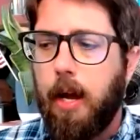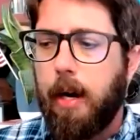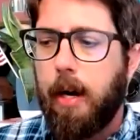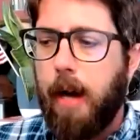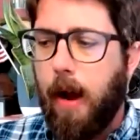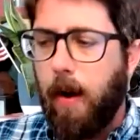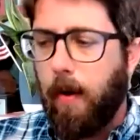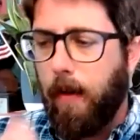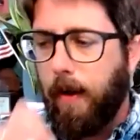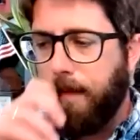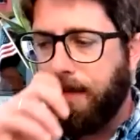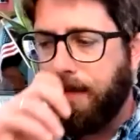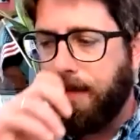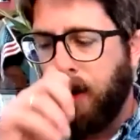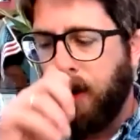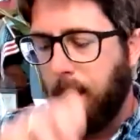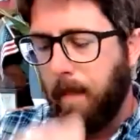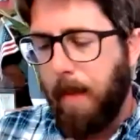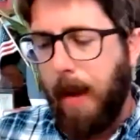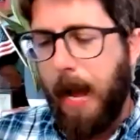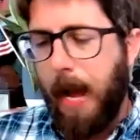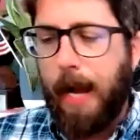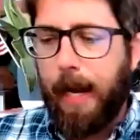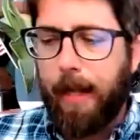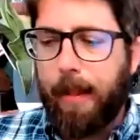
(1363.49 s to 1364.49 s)
Now, if you go
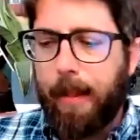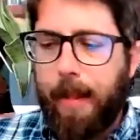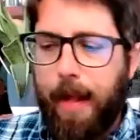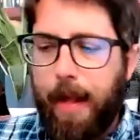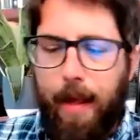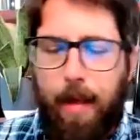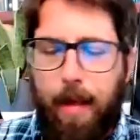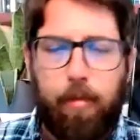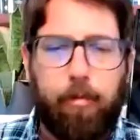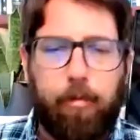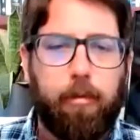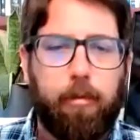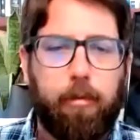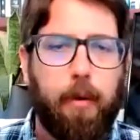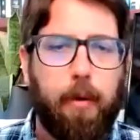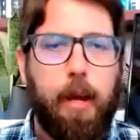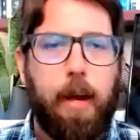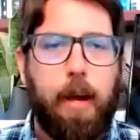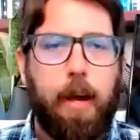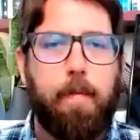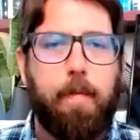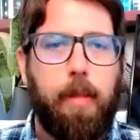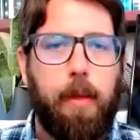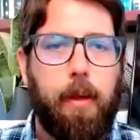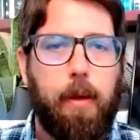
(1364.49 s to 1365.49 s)
back in the history
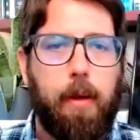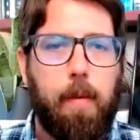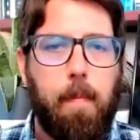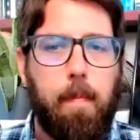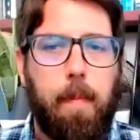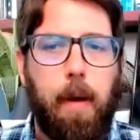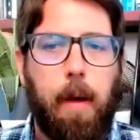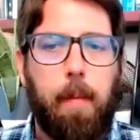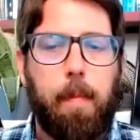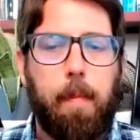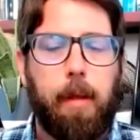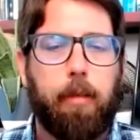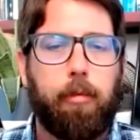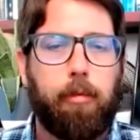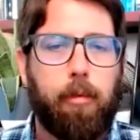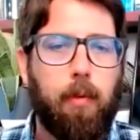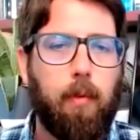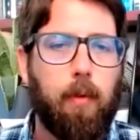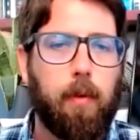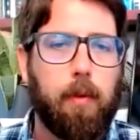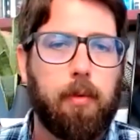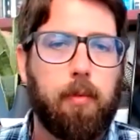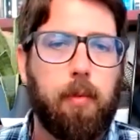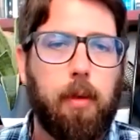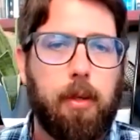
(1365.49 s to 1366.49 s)
of the public
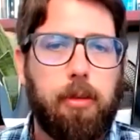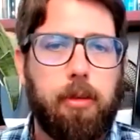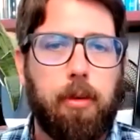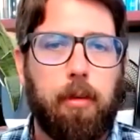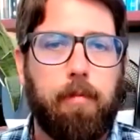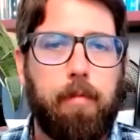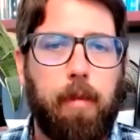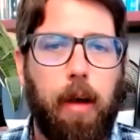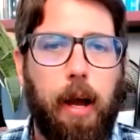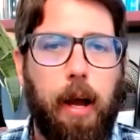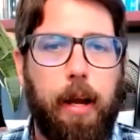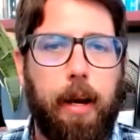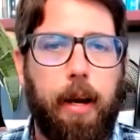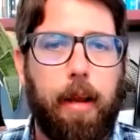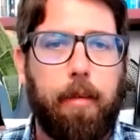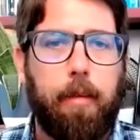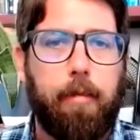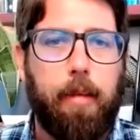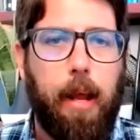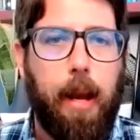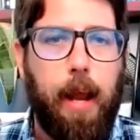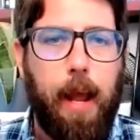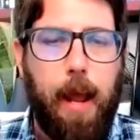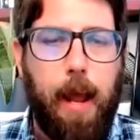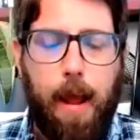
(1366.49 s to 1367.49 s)
schools, what you'll find is
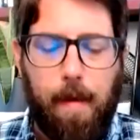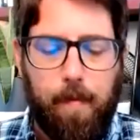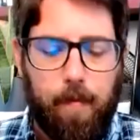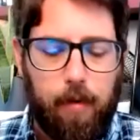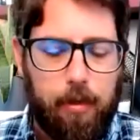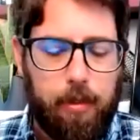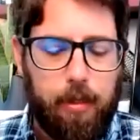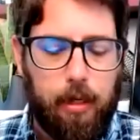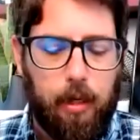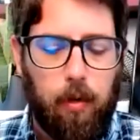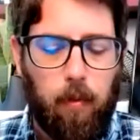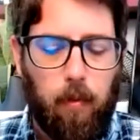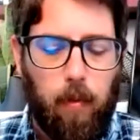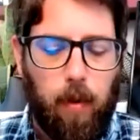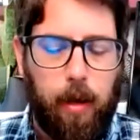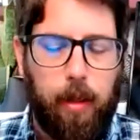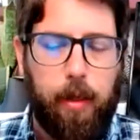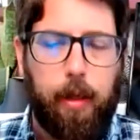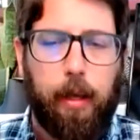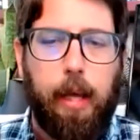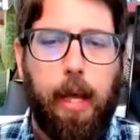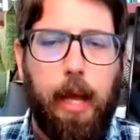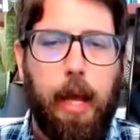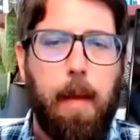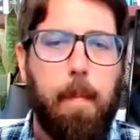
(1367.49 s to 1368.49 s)
that every single one of
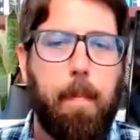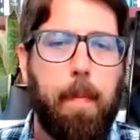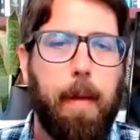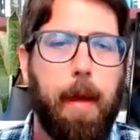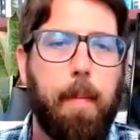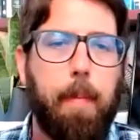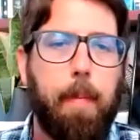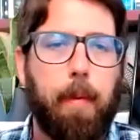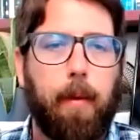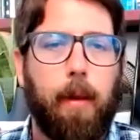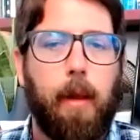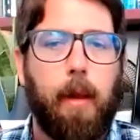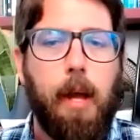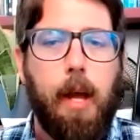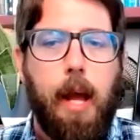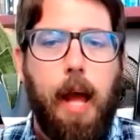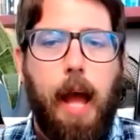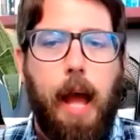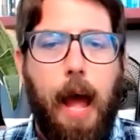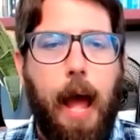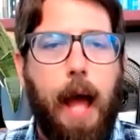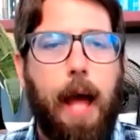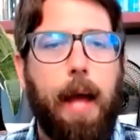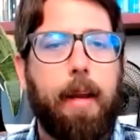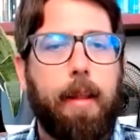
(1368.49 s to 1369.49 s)
the key people
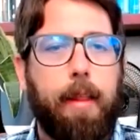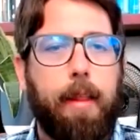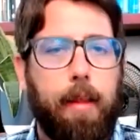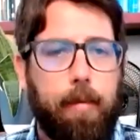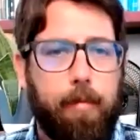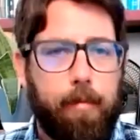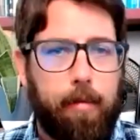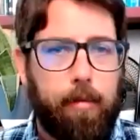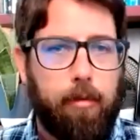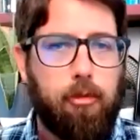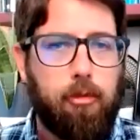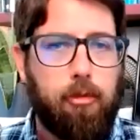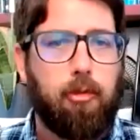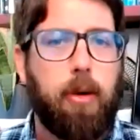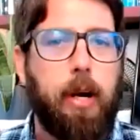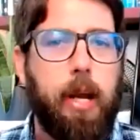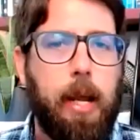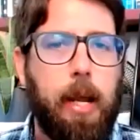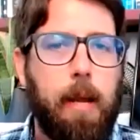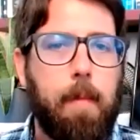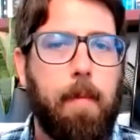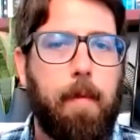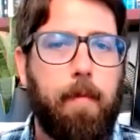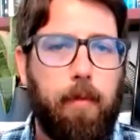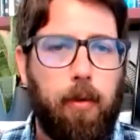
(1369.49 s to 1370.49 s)
had this
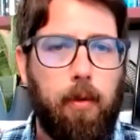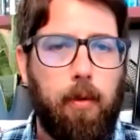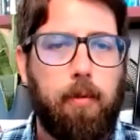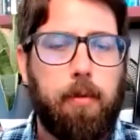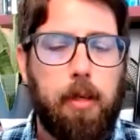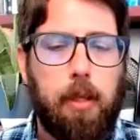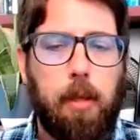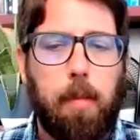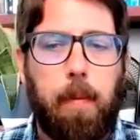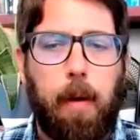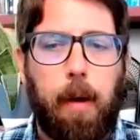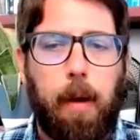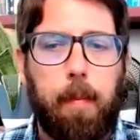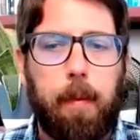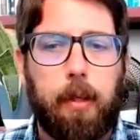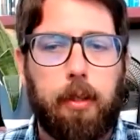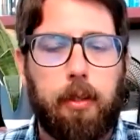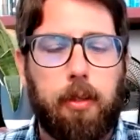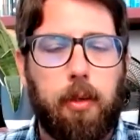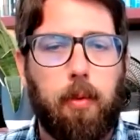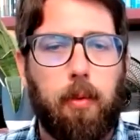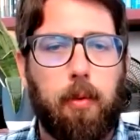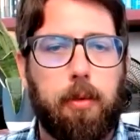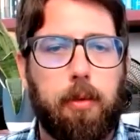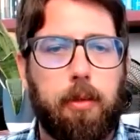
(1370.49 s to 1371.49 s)
dream of using the public
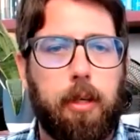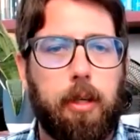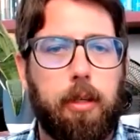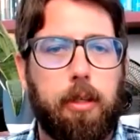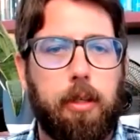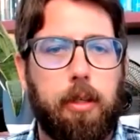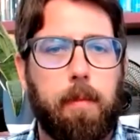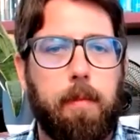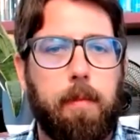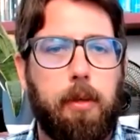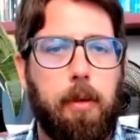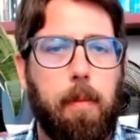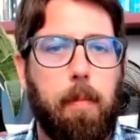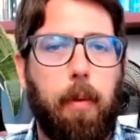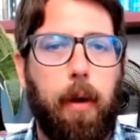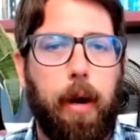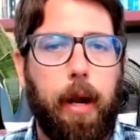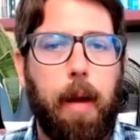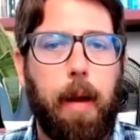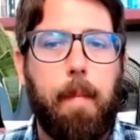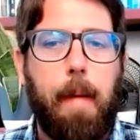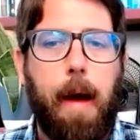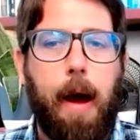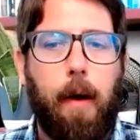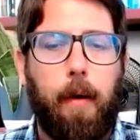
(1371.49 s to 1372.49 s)
school system to
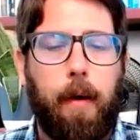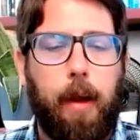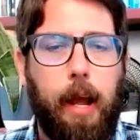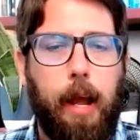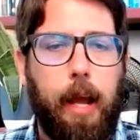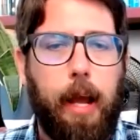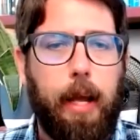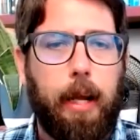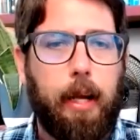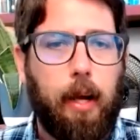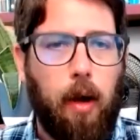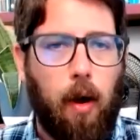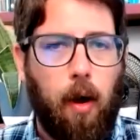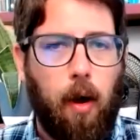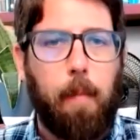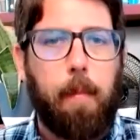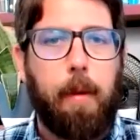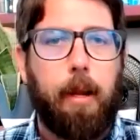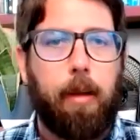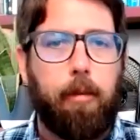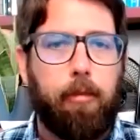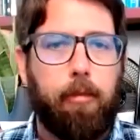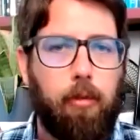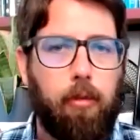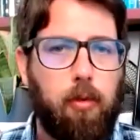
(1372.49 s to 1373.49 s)
bring about a
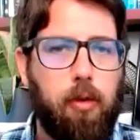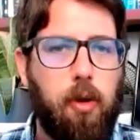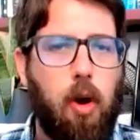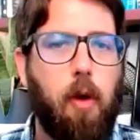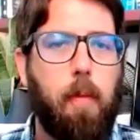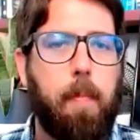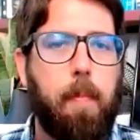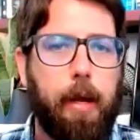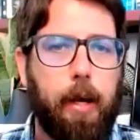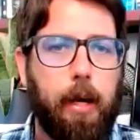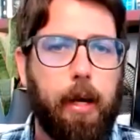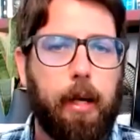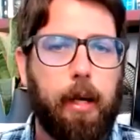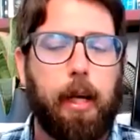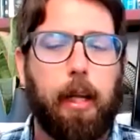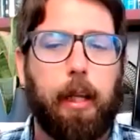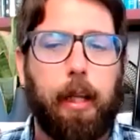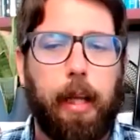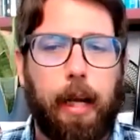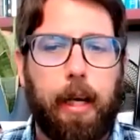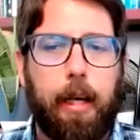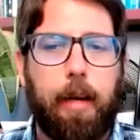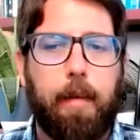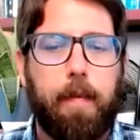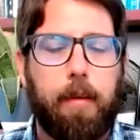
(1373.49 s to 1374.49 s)
communist utopia, a
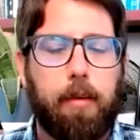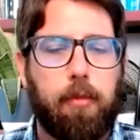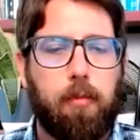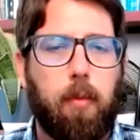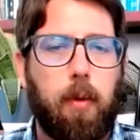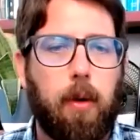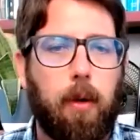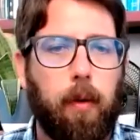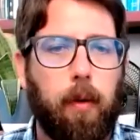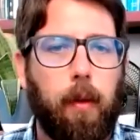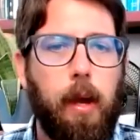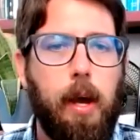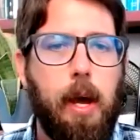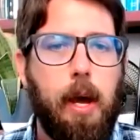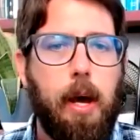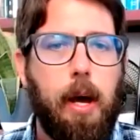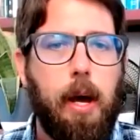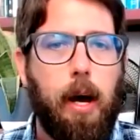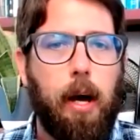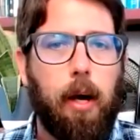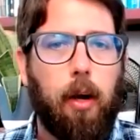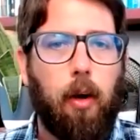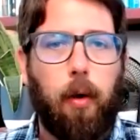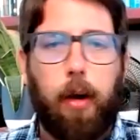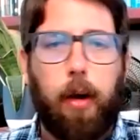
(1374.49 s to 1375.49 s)
collectivist world,
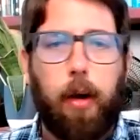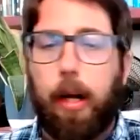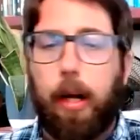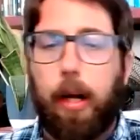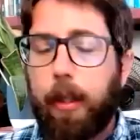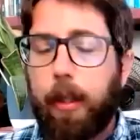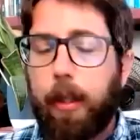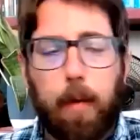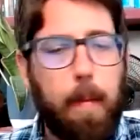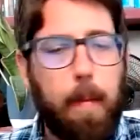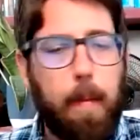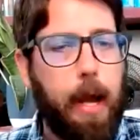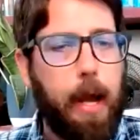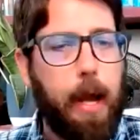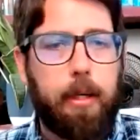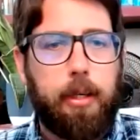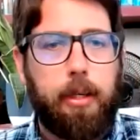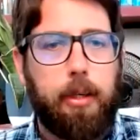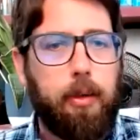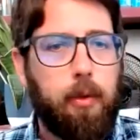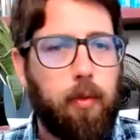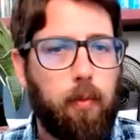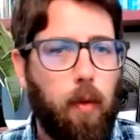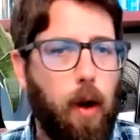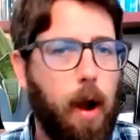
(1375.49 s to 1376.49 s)
going clear back
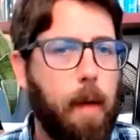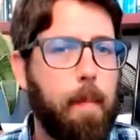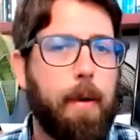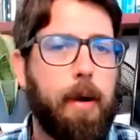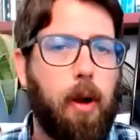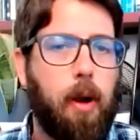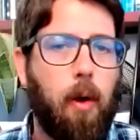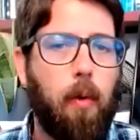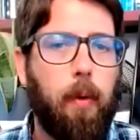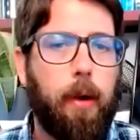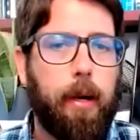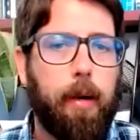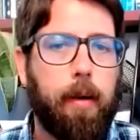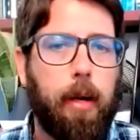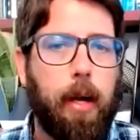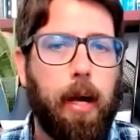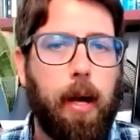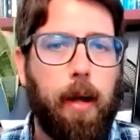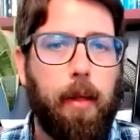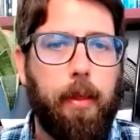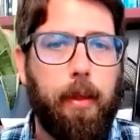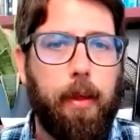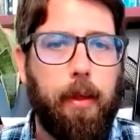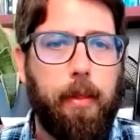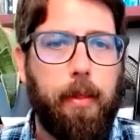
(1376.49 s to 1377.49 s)
to Robert Owen,
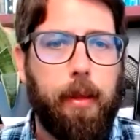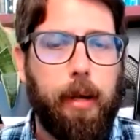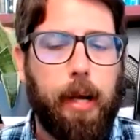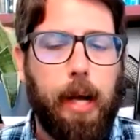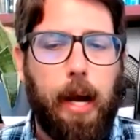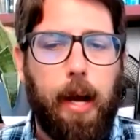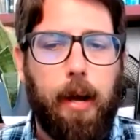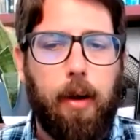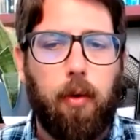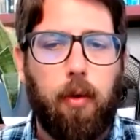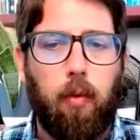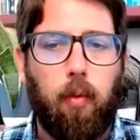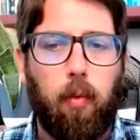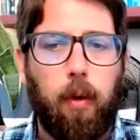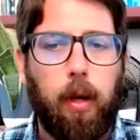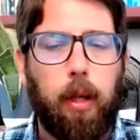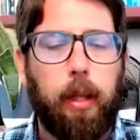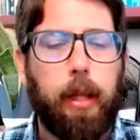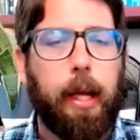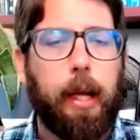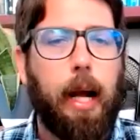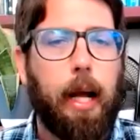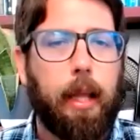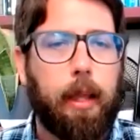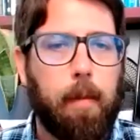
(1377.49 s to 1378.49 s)
the guy who
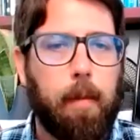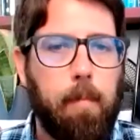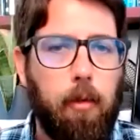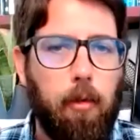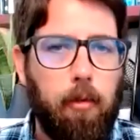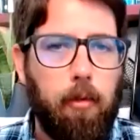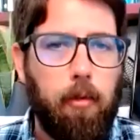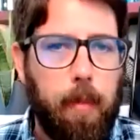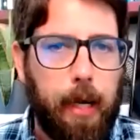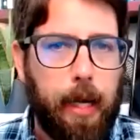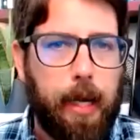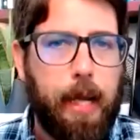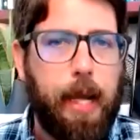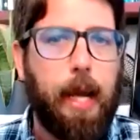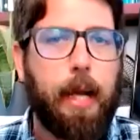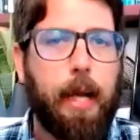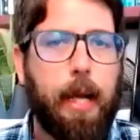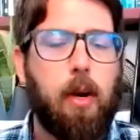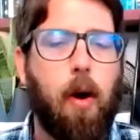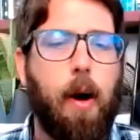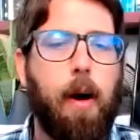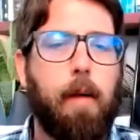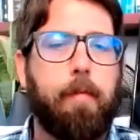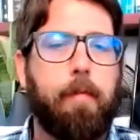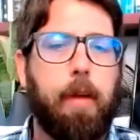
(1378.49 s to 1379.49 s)
really got the movement kicked
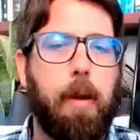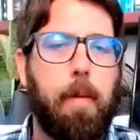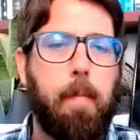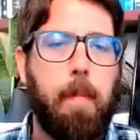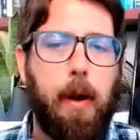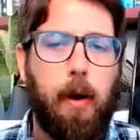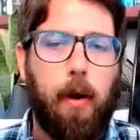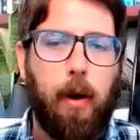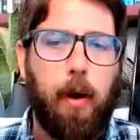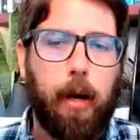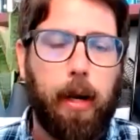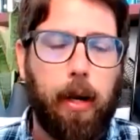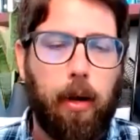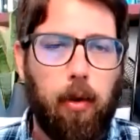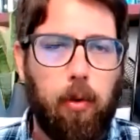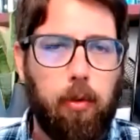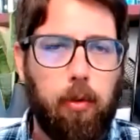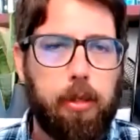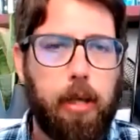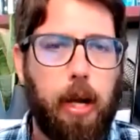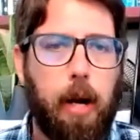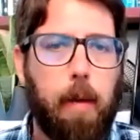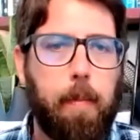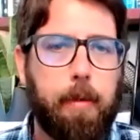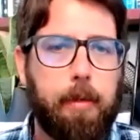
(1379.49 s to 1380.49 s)
off in America, who
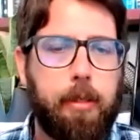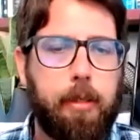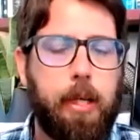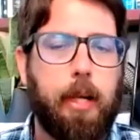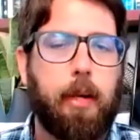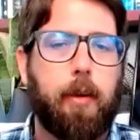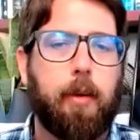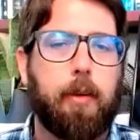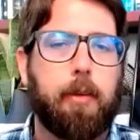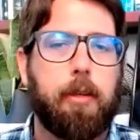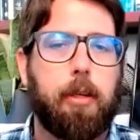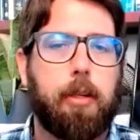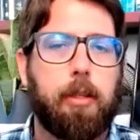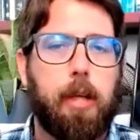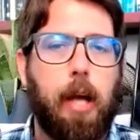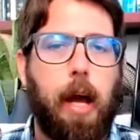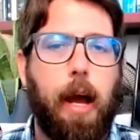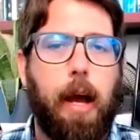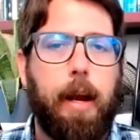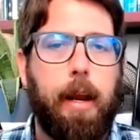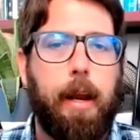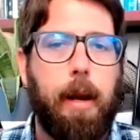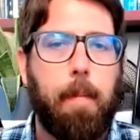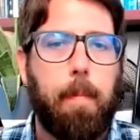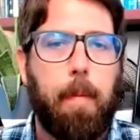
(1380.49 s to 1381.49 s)
set up a secret
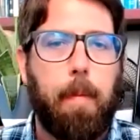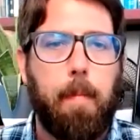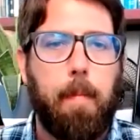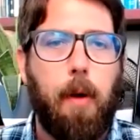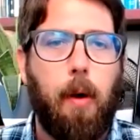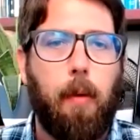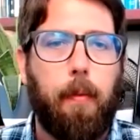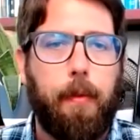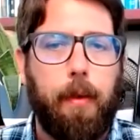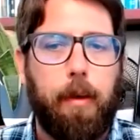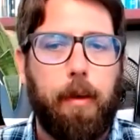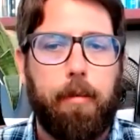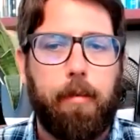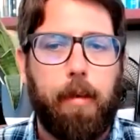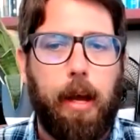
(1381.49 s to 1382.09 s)
society to promote these